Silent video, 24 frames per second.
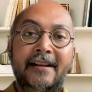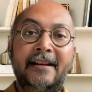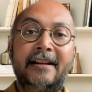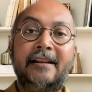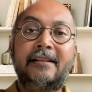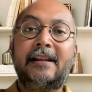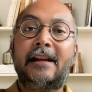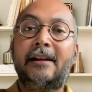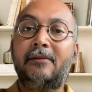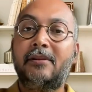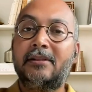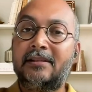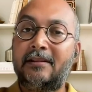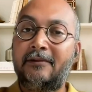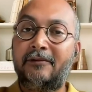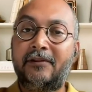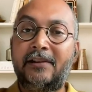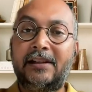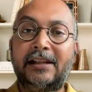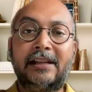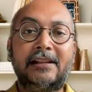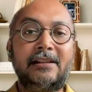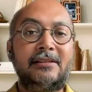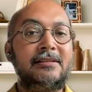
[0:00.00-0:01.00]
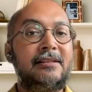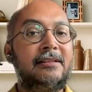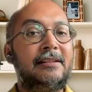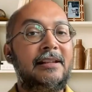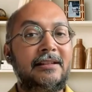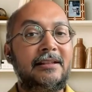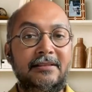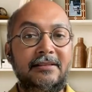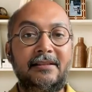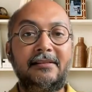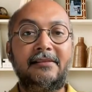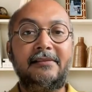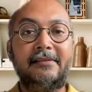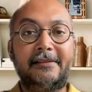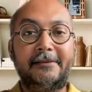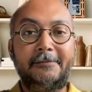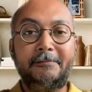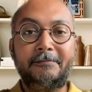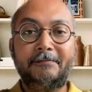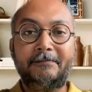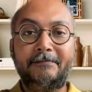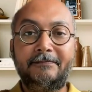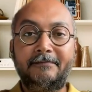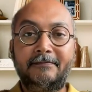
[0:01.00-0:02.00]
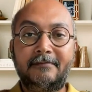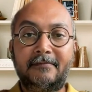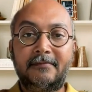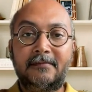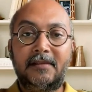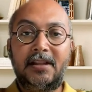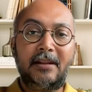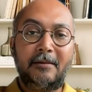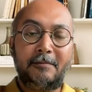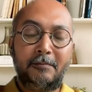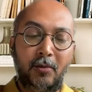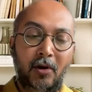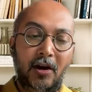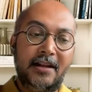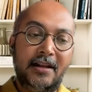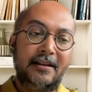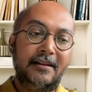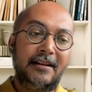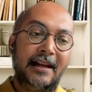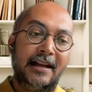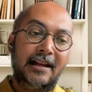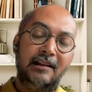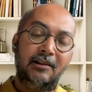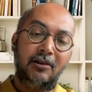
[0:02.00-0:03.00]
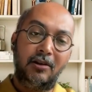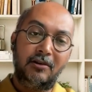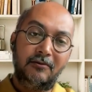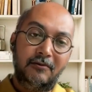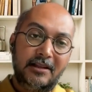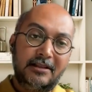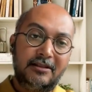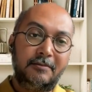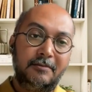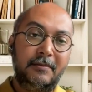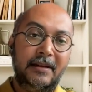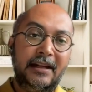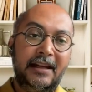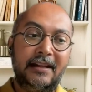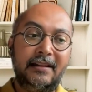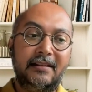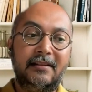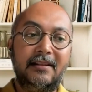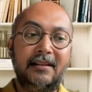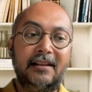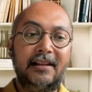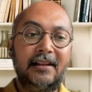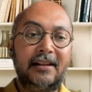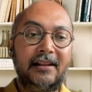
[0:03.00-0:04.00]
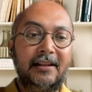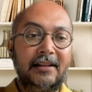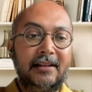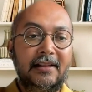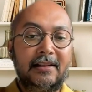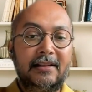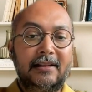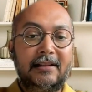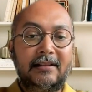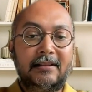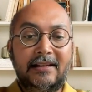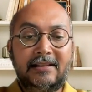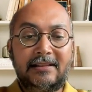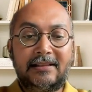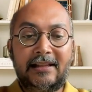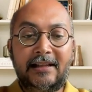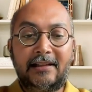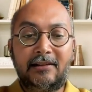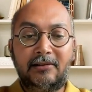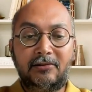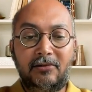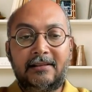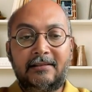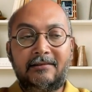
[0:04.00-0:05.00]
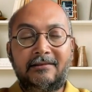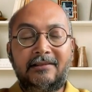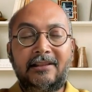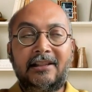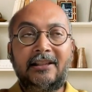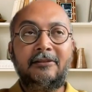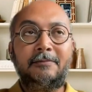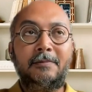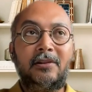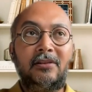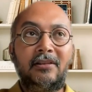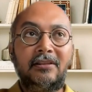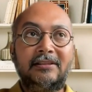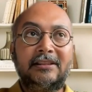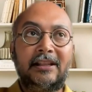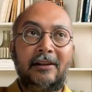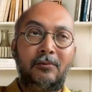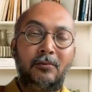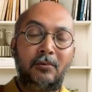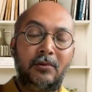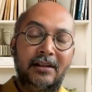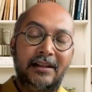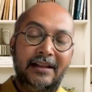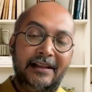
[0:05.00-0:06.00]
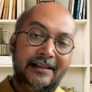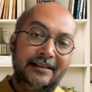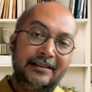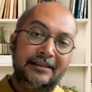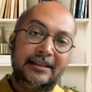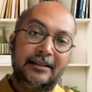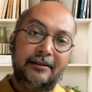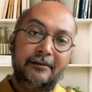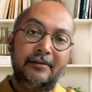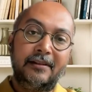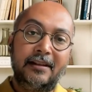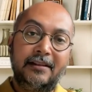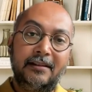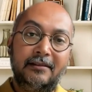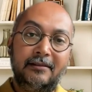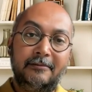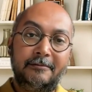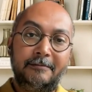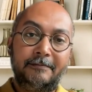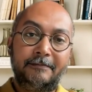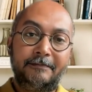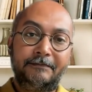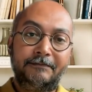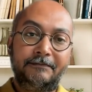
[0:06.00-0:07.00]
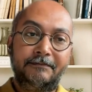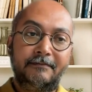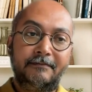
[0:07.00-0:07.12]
adding diversification, etc. But the point I'll always make is that just because someone has given